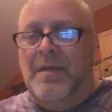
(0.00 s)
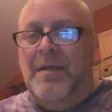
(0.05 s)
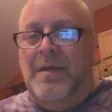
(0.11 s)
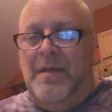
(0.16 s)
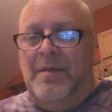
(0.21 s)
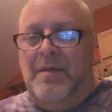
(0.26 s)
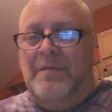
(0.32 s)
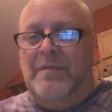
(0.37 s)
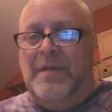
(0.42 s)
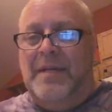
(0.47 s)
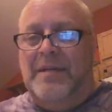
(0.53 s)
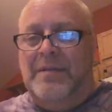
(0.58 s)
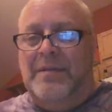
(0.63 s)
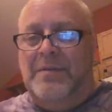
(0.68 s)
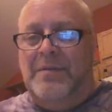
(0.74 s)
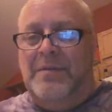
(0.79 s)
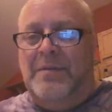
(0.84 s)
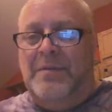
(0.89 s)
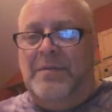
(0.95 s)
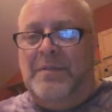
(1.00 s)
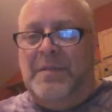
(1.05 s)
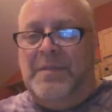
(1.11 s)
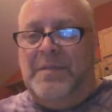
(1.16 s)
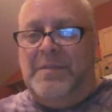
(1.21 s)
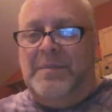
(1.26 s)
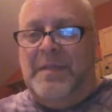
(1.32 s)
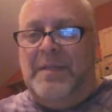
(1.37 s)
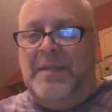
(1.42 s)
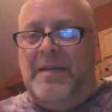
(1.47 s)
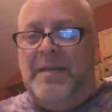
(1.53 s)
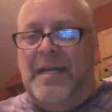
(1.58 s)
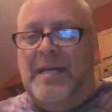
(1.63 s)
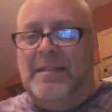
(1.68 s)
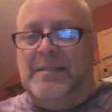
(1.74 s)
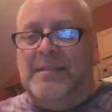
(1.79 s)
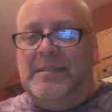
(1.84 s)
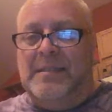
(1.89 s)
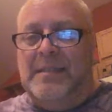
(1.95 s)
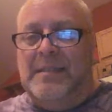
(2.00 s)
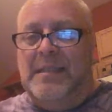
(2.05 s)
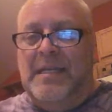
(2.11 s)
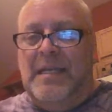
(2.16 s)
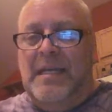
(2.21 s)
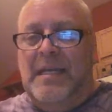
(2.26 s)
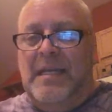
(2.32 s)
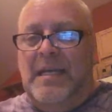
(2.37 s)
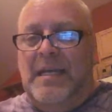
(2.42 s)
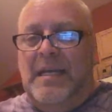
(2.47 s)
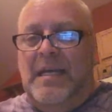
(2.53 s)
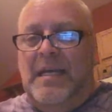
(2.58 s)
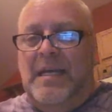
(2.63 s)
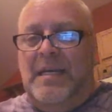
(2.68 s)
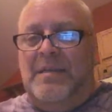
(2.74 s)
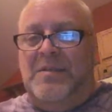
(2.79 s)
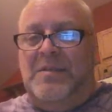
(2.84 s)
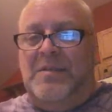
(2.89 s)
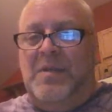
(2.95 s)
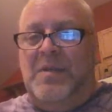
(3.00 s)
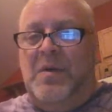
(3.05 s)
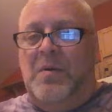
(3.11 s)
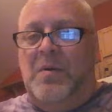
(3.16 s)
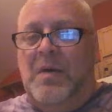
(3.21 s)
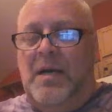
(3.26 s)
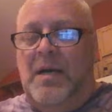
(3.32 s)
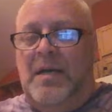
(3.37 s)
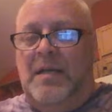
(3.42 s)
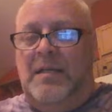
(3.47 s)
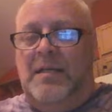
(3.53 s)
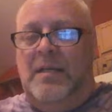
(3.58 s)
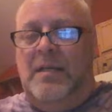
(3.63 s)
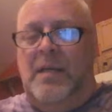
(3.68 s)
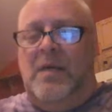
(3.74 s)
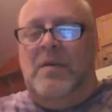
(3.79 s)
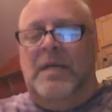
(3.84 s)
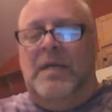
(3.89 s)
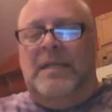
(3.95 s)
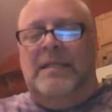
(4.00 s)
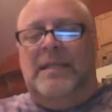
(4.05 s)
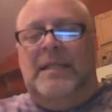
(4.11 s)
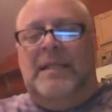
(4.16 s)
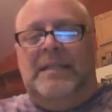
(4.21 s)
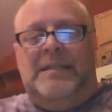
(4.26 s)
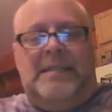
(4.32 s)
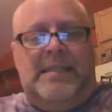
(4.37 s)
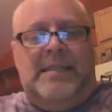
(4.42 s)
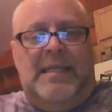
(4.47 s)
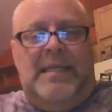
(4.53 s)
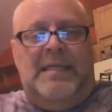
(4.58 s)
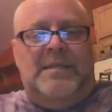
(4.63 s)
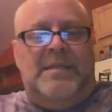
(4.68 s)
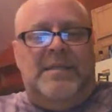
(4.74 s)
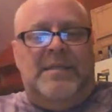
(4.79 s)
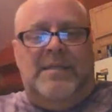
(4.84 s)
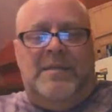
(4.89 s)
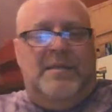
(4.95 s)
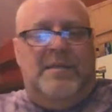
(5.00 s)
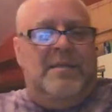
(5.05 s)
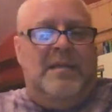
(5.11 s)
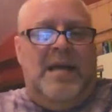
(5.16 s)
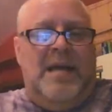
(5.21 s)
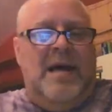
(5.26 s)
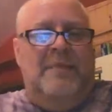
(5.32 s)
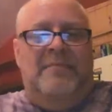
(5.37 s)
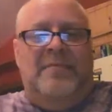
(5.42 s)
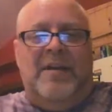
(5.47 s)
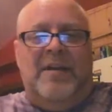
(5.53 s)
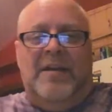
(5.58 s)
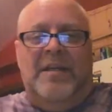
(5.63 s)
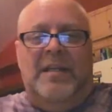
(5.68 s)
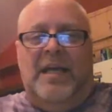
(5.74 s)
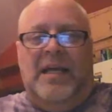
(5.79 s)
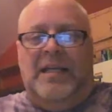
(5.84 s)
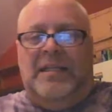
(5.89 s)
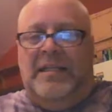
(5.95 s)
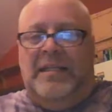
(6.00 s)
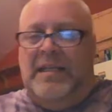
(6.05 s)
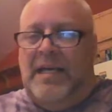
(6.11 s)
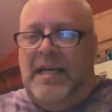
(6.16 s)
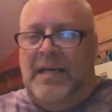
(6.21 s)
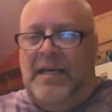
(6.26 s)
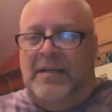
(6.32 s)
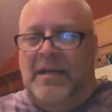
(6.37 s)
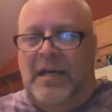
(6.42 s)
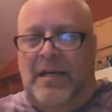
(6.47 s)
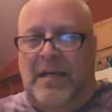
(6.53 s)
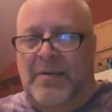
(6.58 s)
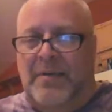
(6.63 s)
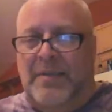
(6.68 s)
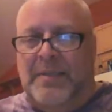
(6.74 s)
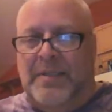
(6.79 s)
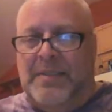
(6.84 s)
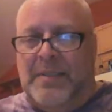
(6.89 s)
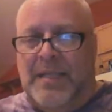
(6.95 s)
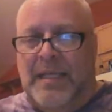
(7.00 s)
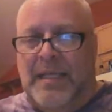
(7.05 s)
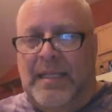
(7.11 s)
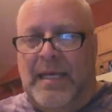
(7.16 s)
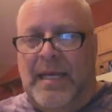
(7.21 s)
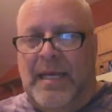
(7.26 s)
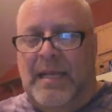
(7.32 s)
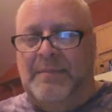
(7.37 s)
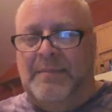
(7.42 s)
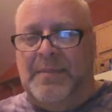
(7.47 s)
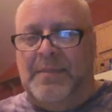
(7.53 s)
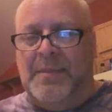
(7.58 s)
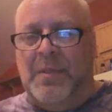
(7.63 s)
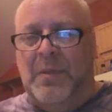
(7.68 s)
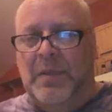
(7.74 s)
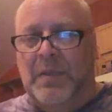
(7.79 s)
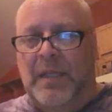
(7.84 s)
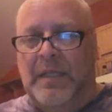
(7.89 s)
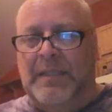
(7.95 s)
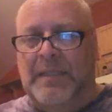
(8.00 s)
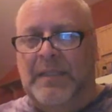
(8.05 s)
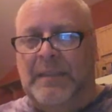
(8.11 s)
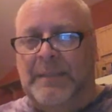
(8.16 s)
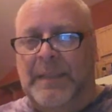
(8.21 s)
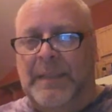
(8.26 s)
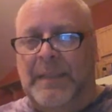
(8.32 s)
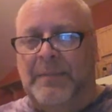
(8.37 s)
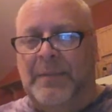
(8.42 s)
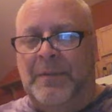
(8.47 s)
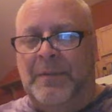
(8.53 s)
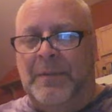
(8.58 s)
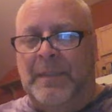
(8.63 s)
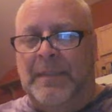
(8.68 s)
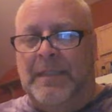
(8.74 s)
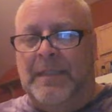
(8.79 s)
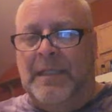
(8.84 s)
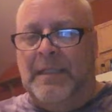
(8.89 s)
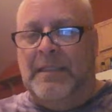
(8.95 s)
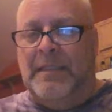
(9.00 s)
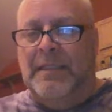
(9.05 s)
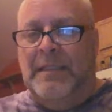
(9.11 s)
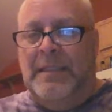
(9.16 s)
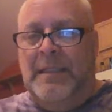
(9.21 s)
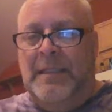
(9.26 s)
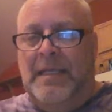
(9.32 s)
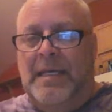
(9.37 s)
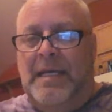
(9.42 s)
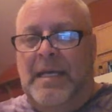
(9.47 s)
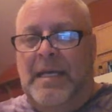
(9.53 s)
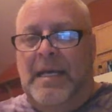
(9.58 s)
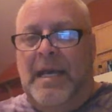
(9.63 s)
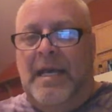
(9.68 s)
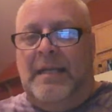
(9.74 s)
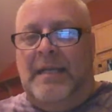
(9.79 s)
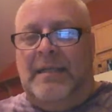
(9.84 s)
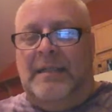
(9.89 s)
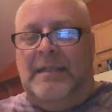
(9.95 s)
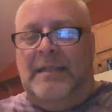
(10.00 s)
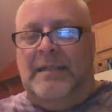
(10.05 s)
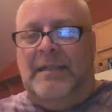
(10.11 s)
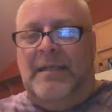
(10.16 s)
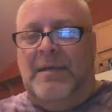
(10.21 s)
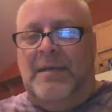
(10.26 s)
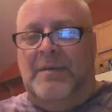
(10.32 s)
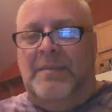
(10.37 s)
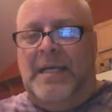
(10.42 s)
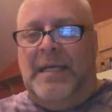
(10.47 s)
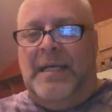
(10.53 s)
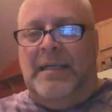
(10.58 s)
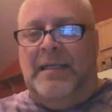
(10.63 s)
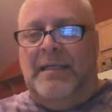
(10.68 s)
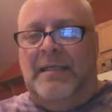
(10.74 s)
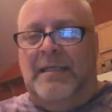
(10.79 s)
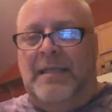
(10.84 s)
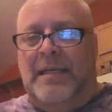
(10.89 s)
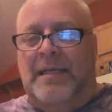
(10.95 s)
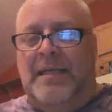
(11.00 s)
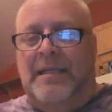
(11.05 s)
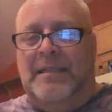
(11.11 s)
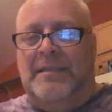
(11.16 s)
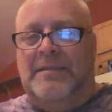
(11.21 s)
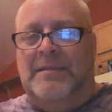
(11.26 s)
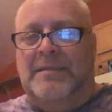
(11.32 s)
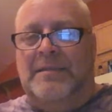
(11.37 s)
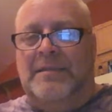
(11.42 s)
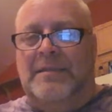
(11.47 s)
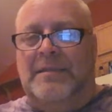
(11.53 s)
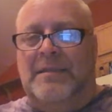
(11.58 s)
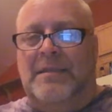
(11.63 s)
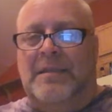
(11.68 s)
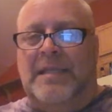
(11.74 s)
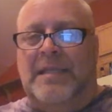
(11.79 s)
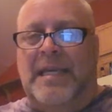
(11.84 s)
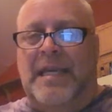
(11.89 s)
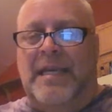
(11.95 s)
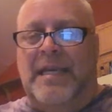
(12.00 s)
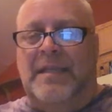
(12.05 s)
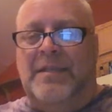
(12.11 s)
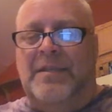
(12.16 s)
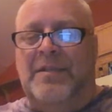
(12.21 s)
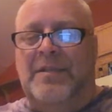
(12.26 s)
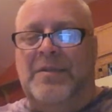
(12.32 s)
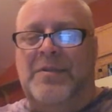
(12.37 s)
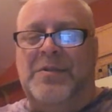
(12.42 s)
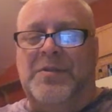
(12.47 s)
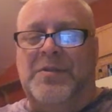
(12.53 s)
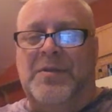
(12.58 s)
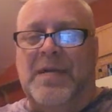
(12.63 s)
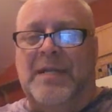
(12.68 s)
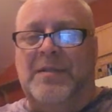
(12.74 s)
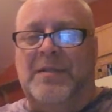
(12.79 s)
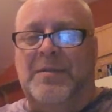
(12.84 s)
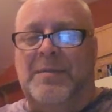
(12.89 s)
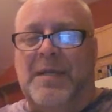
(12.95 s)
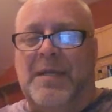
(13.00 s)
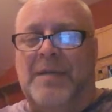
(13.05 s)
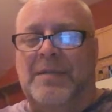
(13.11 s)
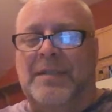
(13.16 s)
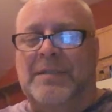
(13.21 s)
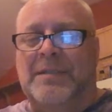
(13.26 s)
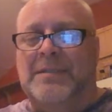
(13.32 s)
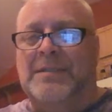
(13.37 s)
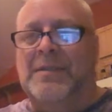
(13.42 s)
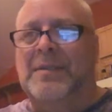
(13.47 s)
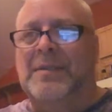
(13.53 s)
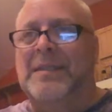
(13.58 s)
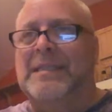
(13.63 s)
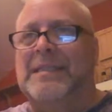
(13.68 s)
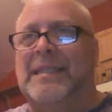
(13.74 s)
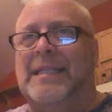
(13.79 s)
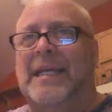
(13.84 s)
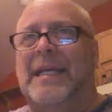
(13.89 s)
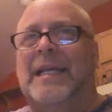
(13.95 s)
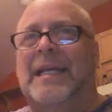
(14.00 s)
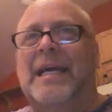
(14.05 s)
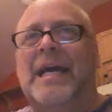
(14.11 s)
very cool kiss my grass. So it's I'm very lucky. I always say that I'm so lucky to be able to work there. And my the nurse director Margaret is always like,